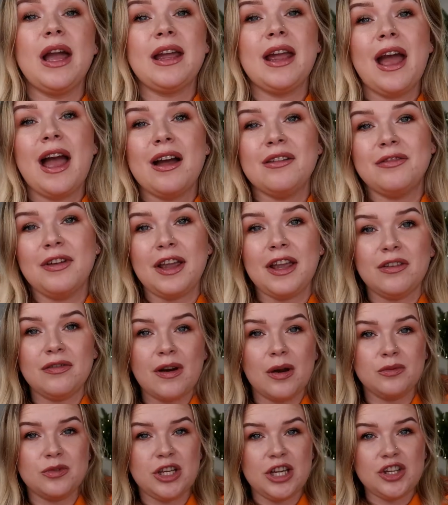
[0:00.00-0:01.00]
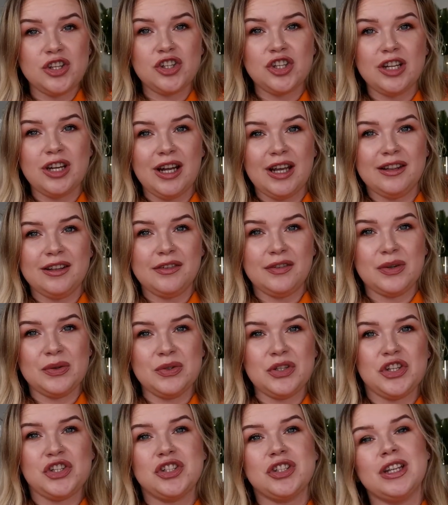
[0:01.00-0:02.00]
I have a foundation, and the
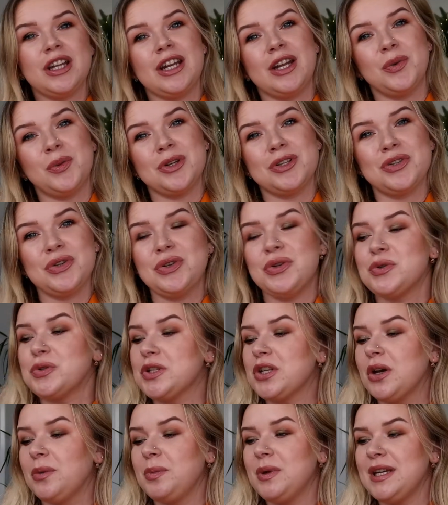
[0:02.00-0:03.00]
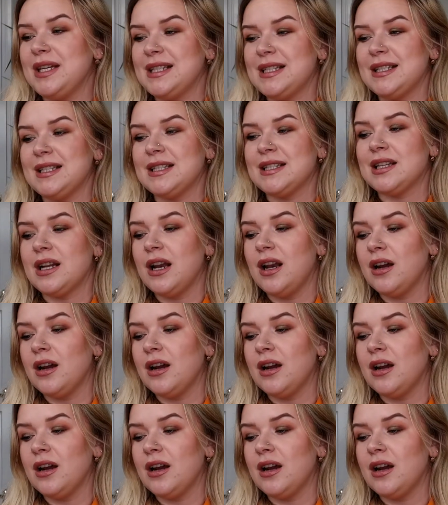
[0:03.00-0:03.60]
foundation that I want to use up is this